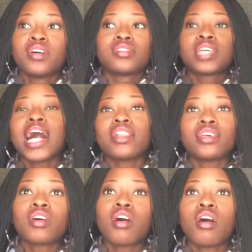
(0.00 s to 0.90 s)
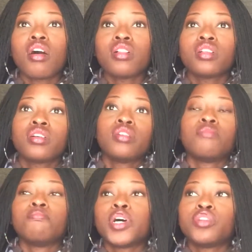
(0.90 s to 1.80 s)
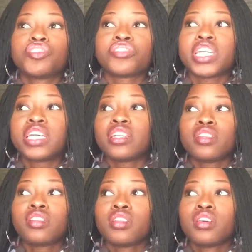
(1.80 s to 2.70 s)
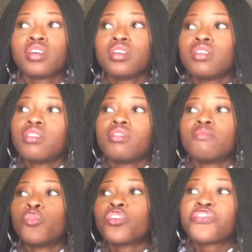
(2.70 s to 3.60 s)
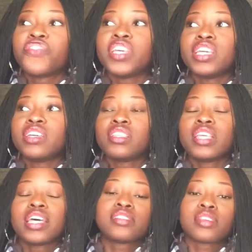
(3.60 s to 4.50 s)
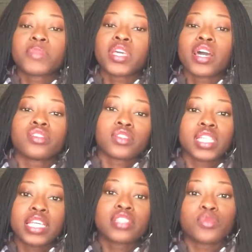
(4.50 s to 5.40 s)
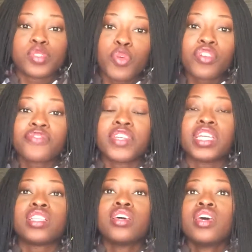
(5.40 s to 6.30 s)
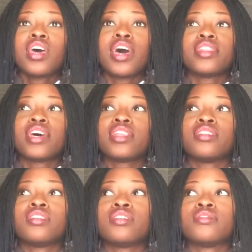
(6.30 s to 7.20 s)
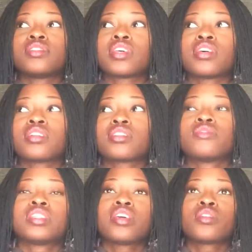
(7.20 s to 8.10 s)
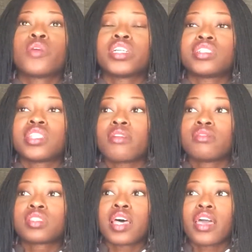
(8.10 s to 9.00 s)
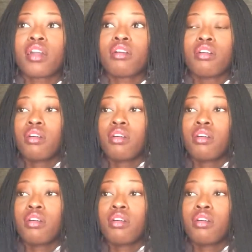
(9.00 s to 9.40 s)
Tylenol, Motrin, morphine, and something else. So the answer was morphine. And then it was like, there was another question that was like,